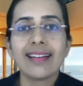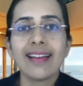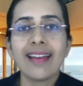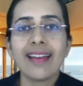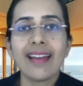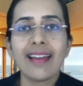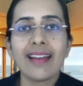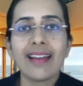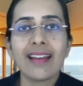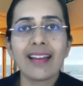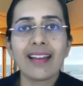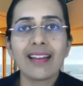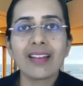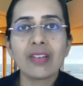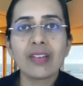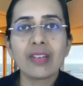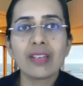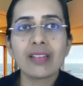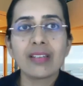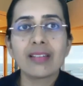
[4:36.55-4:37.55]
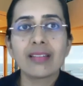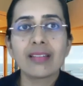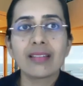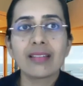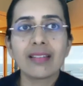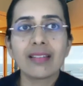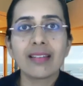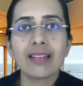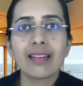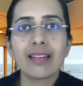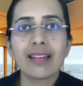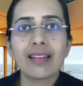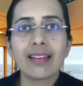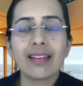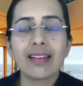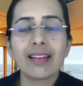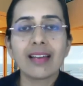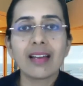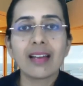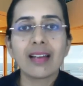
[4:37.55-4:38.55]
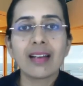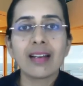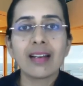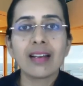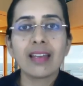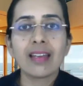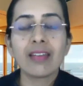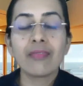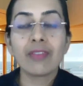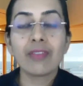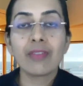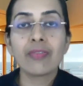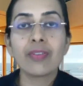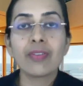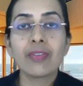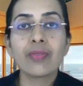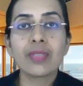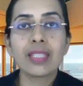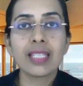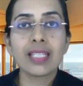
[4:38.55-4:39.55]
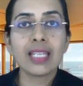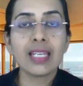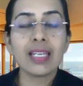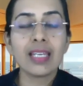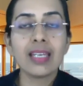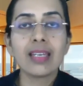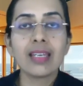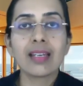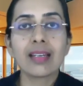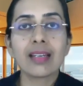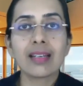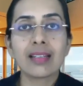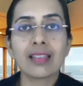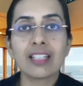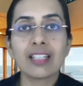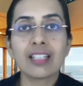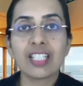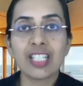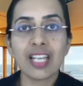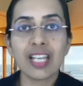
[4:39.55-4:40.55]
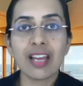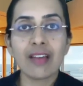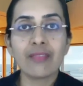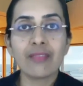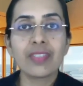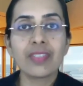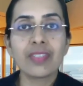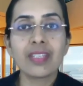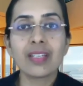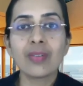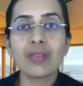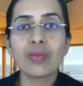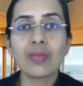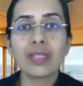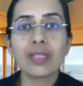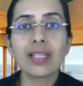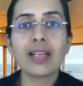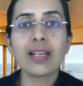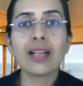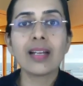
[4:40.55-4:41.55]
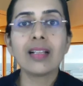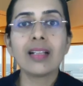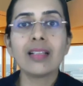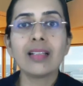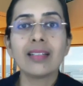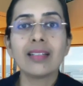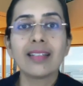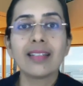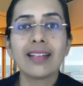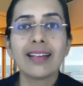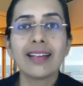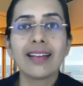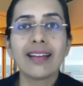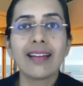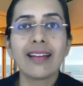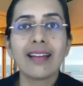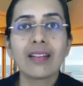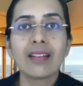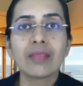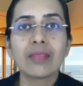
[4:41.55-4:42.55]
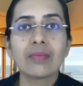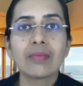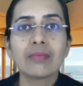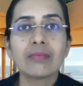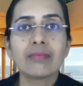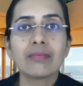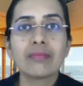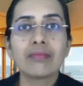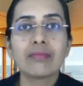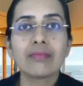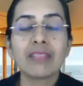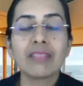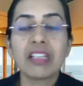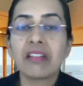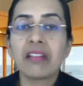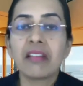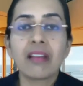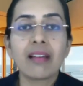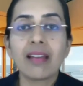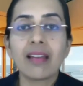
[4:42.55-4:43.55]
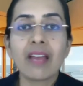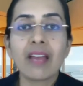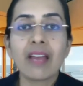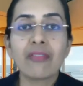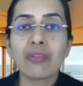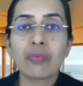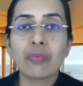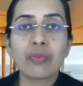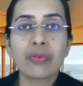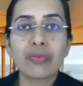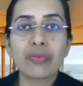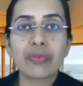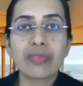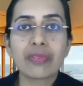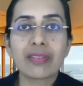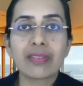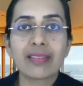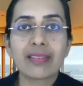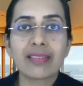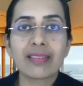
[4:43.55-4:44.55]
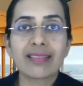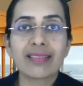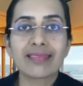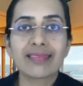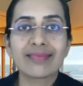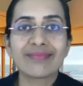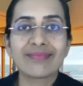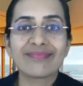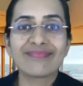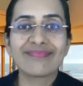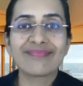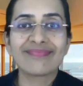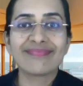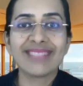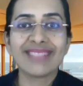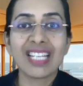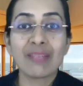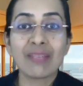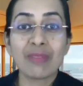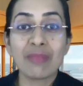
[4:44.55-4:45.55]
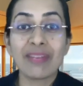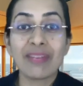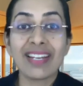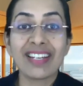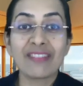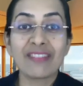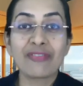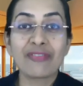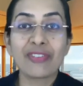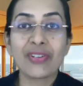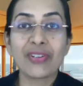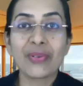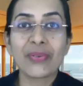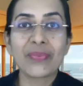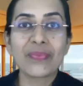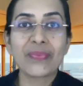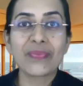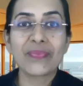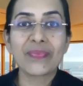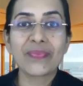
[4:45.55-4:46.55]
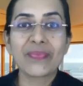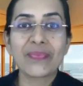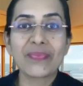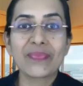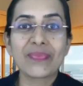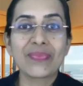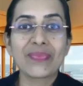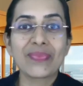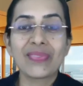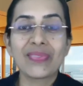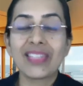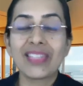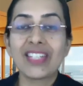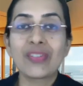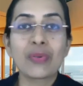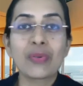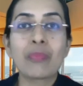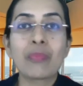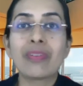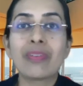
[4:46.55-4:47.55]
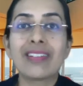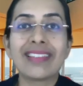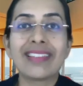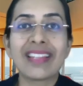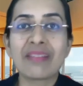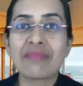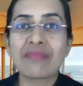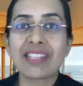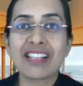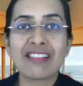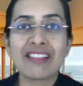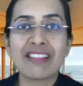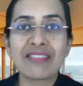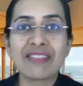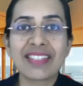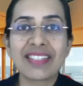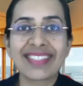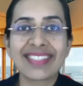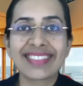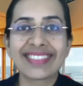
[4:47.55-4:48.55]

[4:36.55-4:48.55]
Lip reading: And if you see the chefs in hotel, they rarely have a bruise. Let me break it for you. They don't burn themselves.